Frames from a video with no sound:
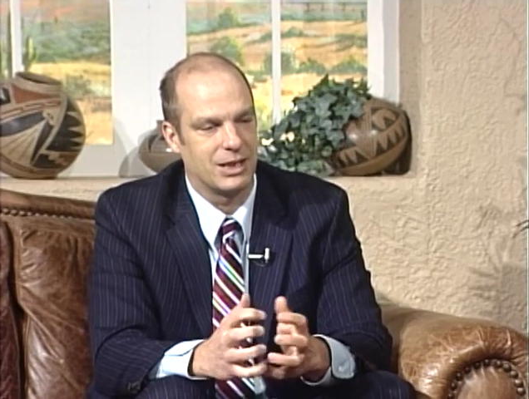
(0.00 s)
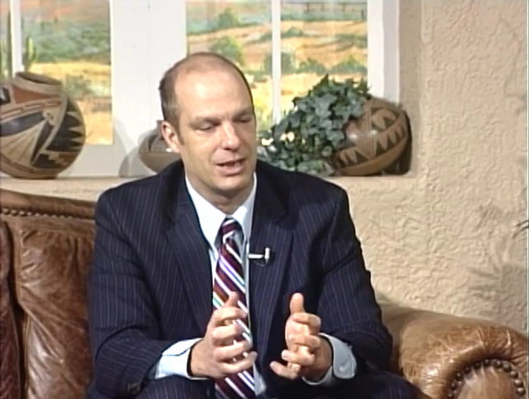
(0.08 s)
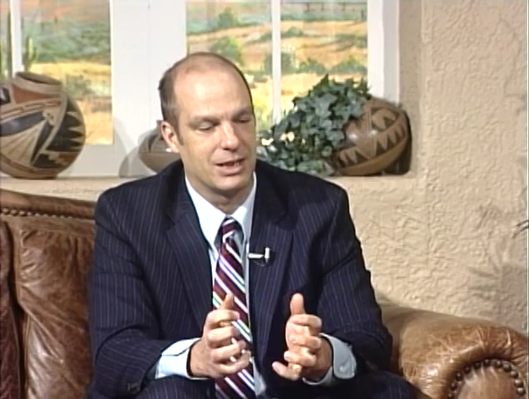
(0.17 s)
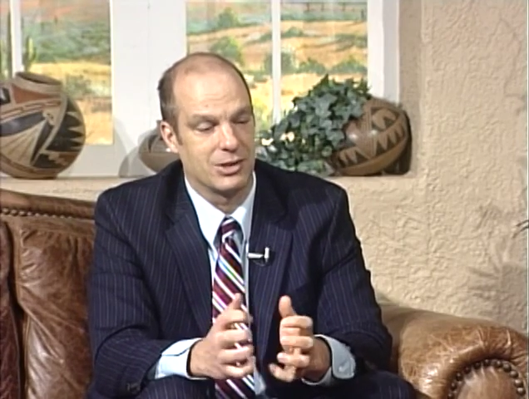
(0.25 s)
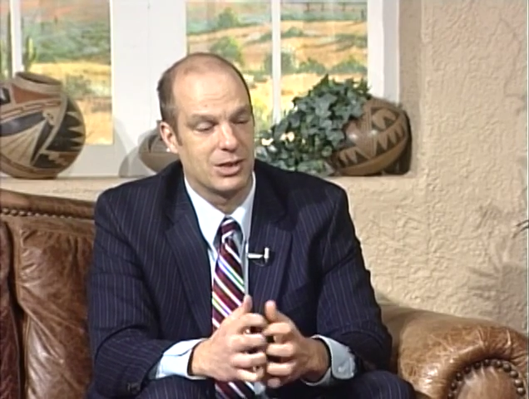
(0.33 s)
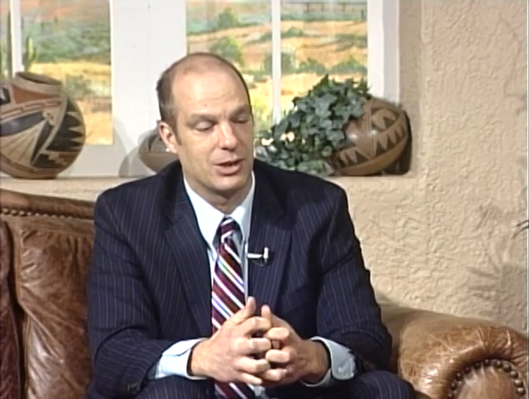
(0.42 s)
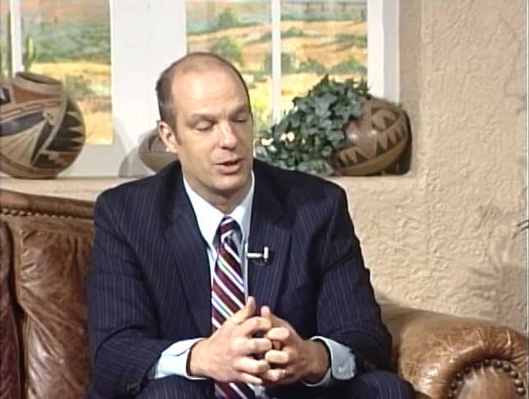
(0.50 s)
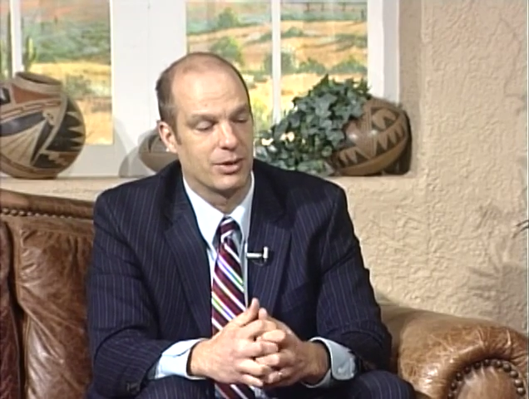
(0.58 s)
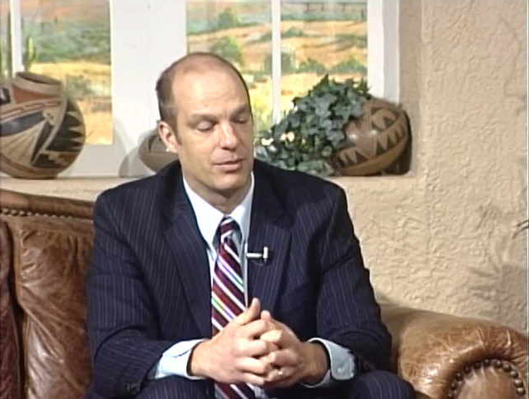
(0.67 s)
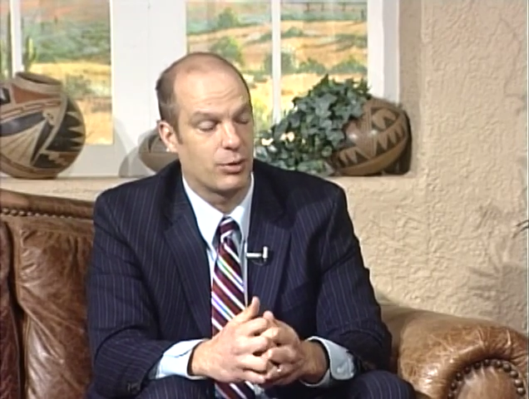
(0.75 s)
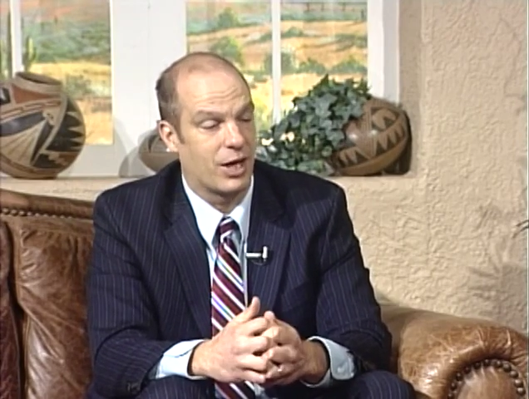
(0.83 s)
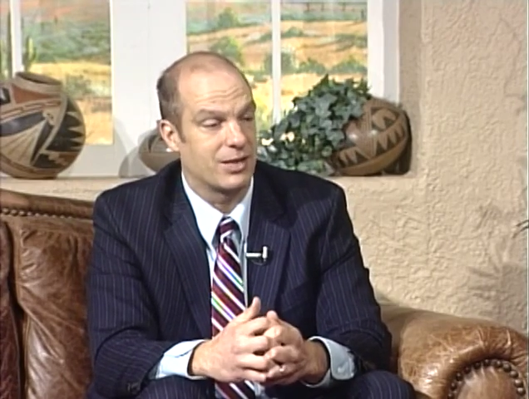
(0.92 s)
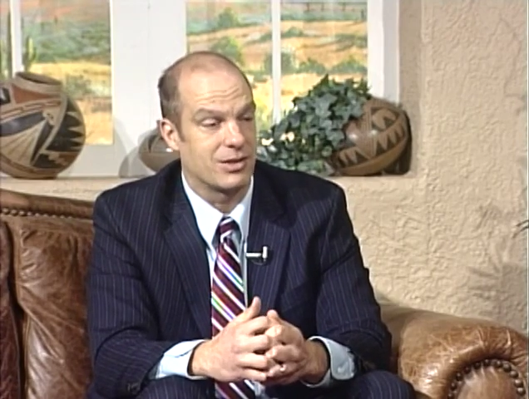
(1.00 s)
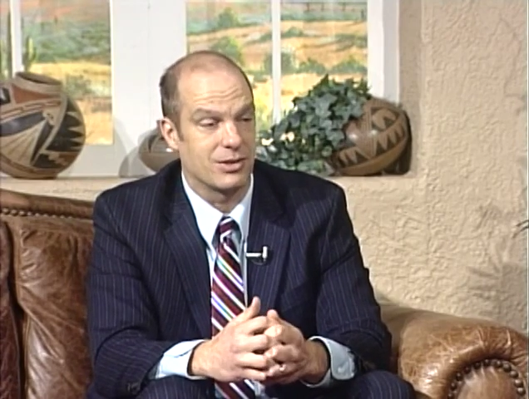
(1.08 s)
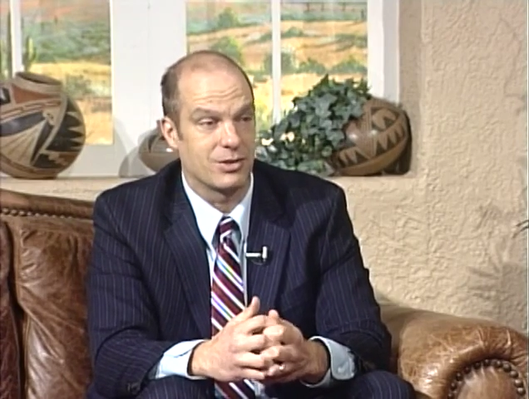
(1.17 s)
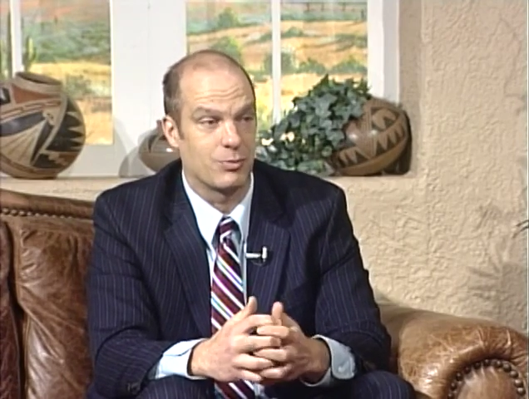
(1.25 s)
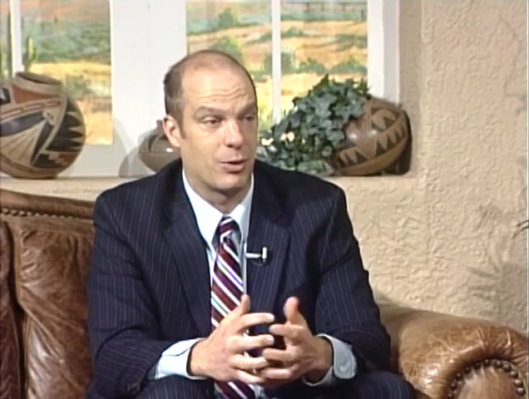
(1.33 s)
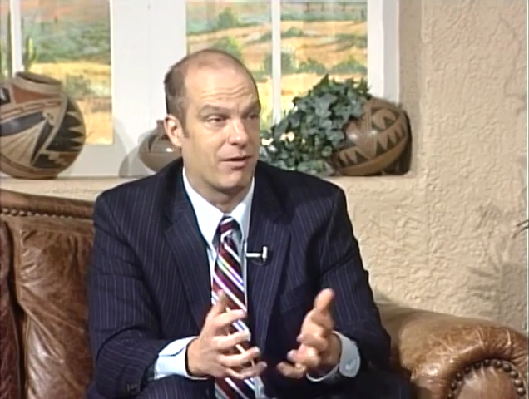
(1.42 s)
until the
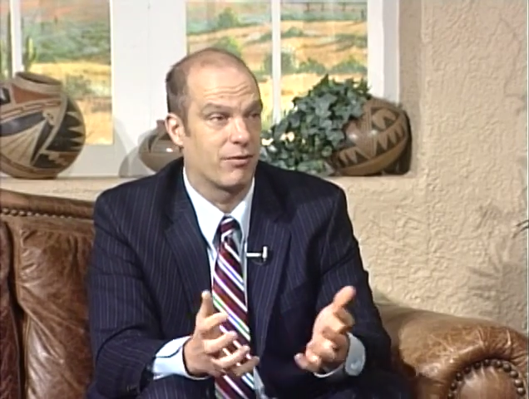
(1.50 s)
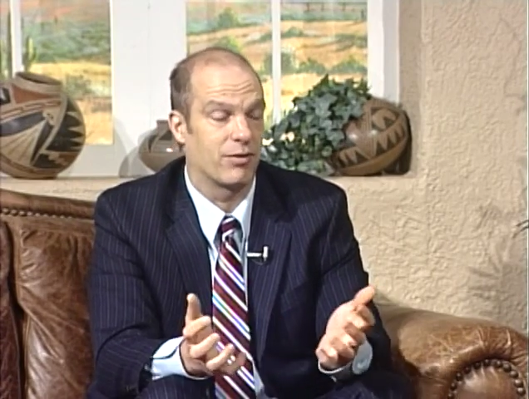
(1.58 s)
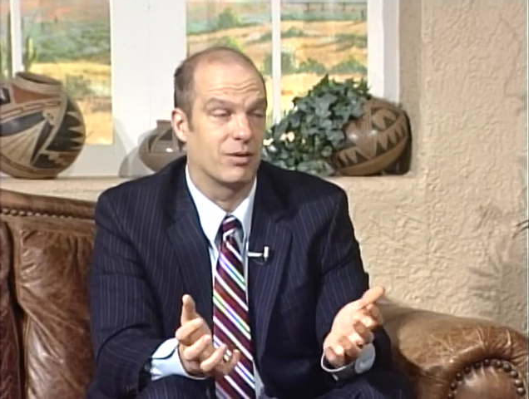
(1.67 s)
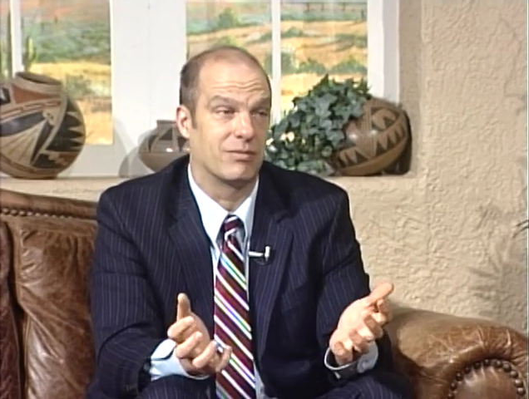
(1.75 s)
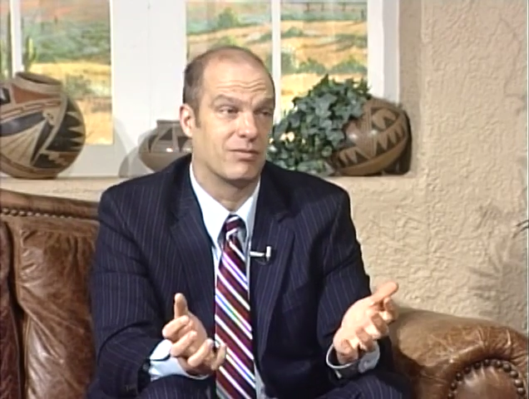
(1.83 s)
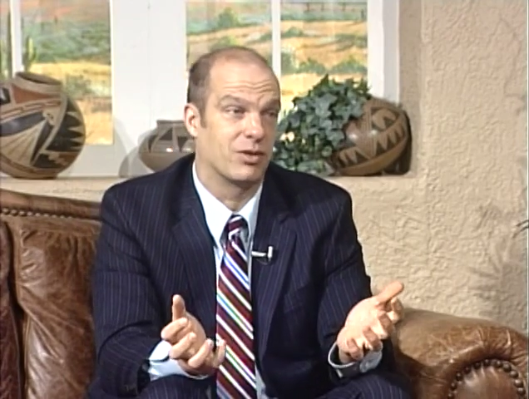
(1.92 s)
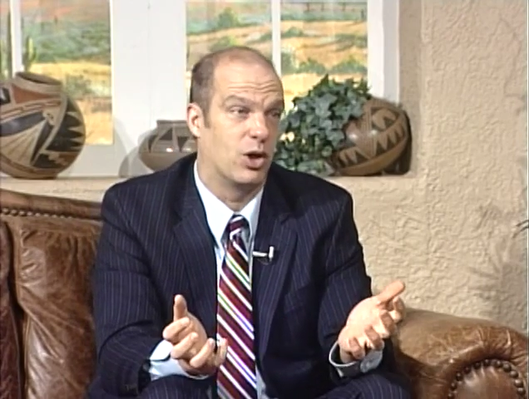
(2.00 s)
prices went from